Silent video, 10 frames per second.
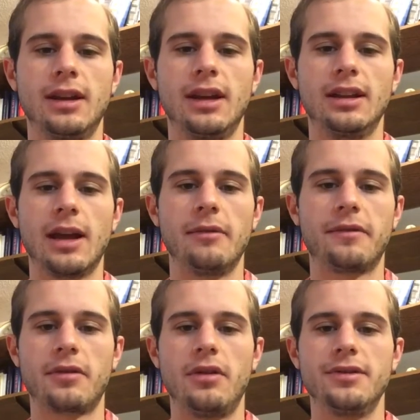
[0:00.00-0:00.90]
In Game of
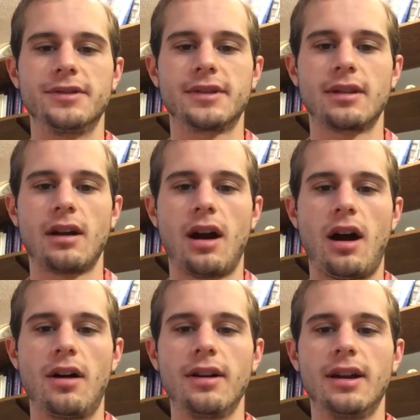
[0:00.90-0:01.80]
Thrones,
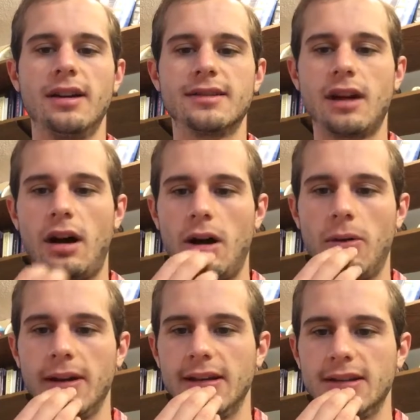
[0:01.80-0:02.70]
Arya is
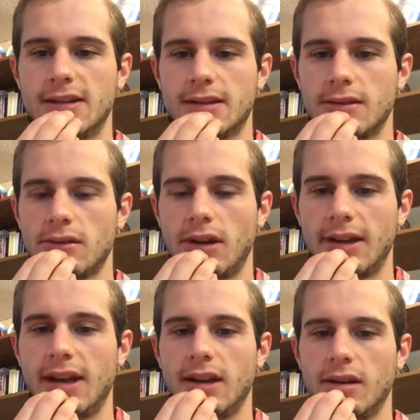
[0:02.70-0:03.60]
always,
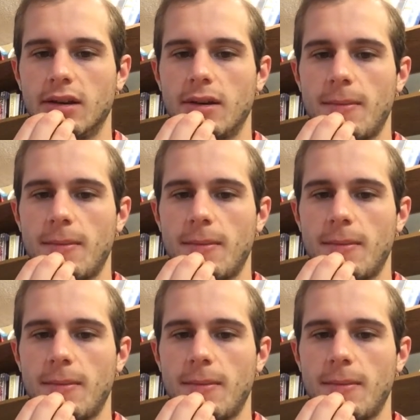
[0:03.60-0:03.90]
again,